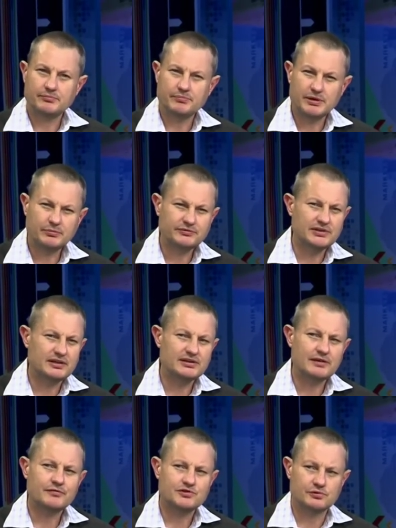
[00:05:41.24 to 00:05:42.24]
People tend
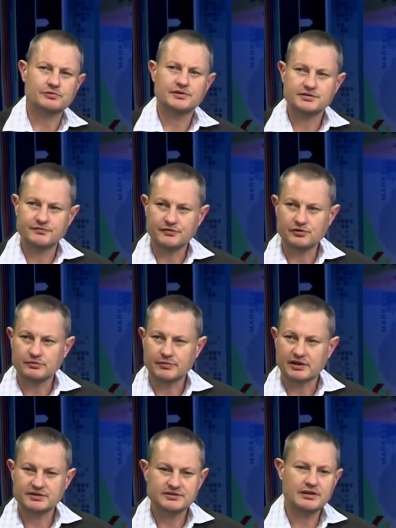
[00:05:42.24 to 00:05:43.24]
to have a jaundiced view
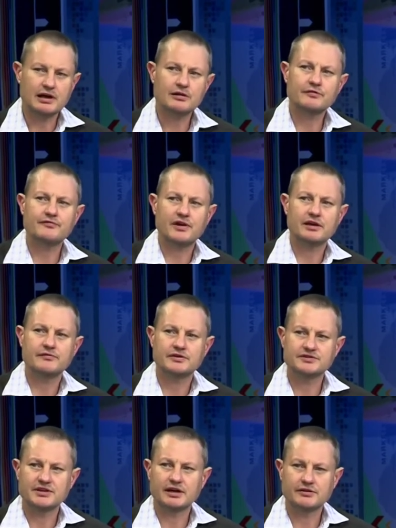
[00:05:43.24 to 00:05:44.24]
because then they look five
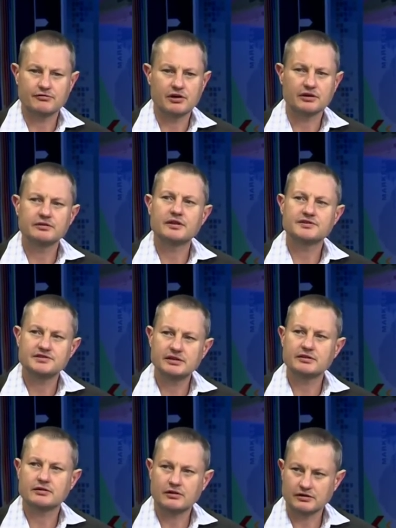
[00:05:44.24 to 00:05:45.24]
years down the road and they
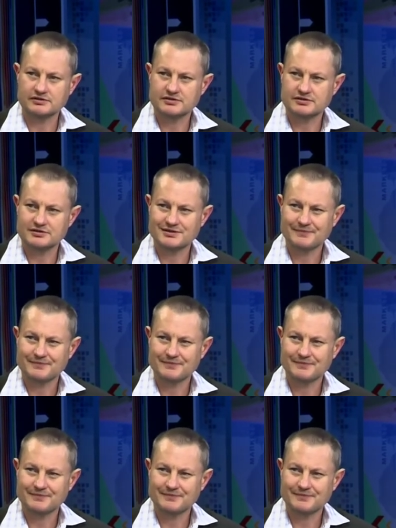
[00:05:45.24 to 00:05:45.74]
see the costs.